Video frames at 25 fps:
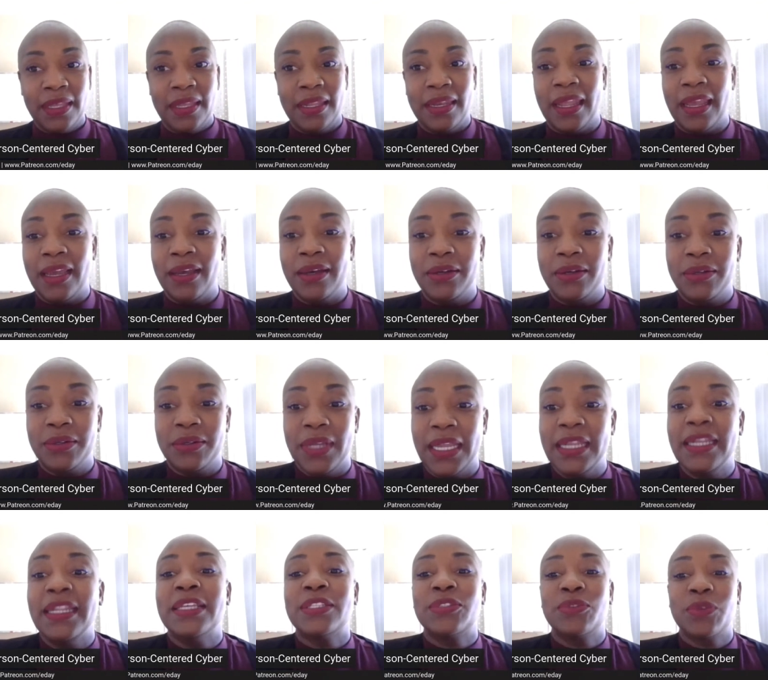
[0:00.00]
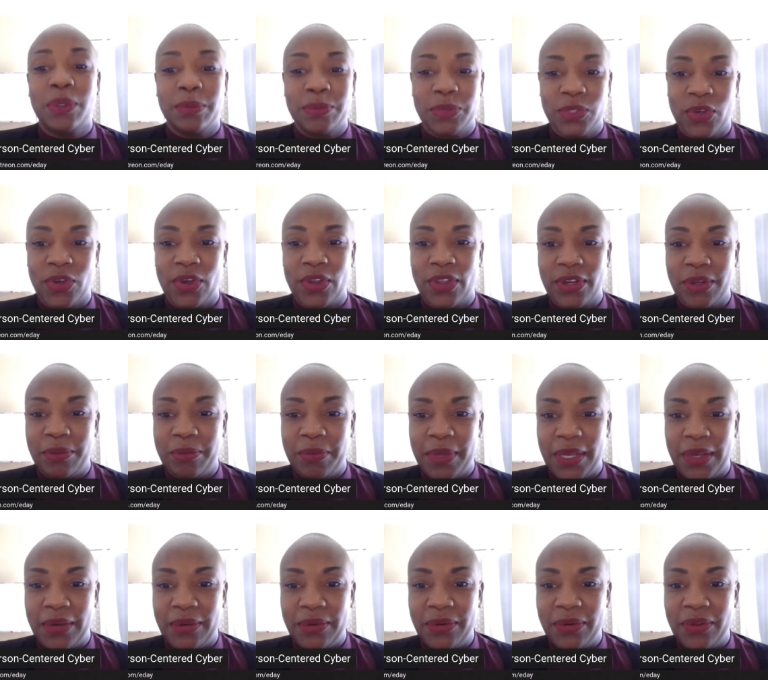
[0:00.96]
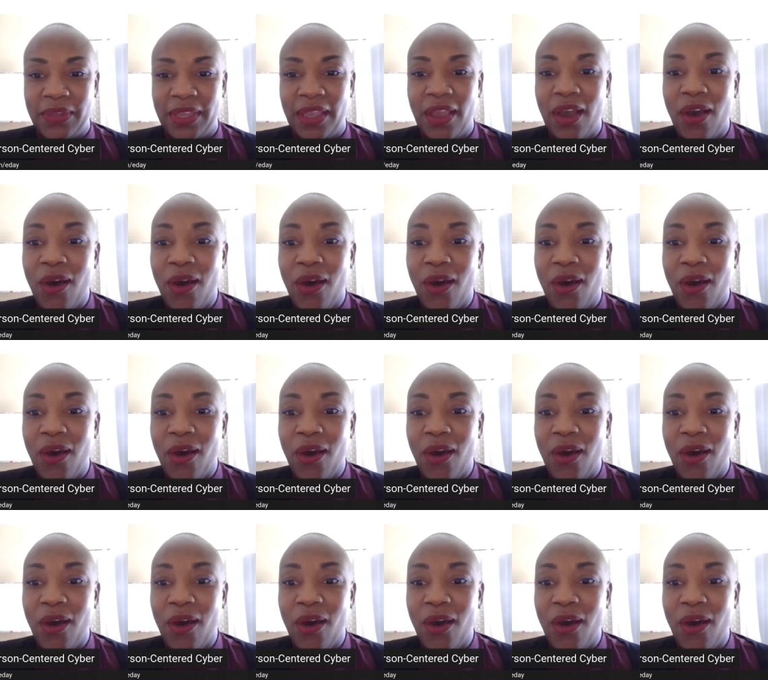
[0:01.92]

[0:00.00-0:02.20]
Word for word: Now, and that's what I'm talking about. Okay.